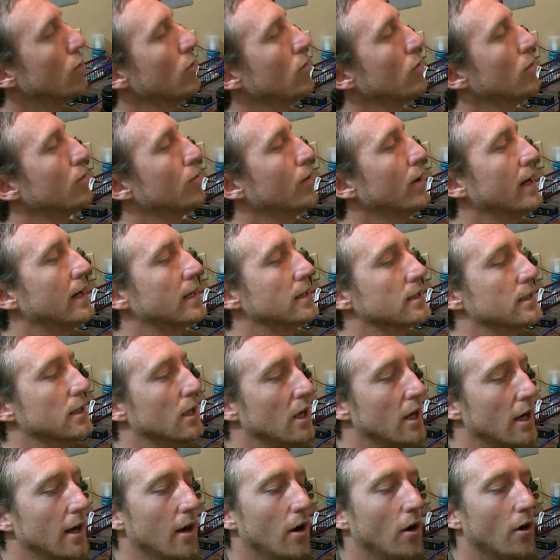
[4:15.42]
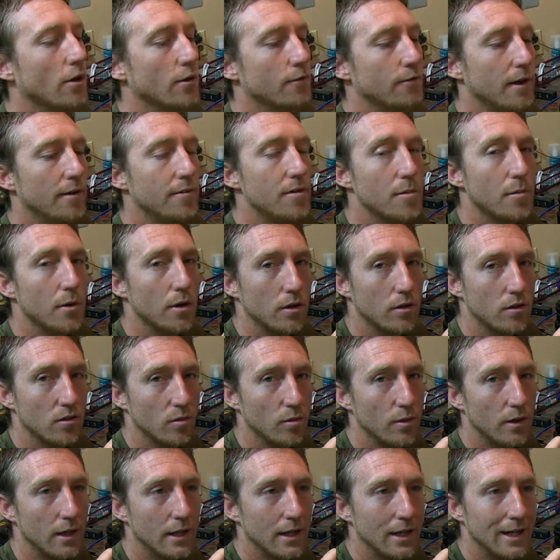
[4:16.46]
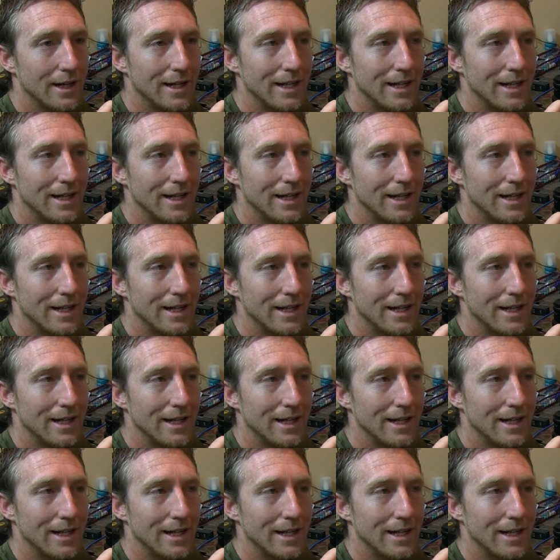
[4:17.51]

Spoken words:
press. On the 5D Mark III,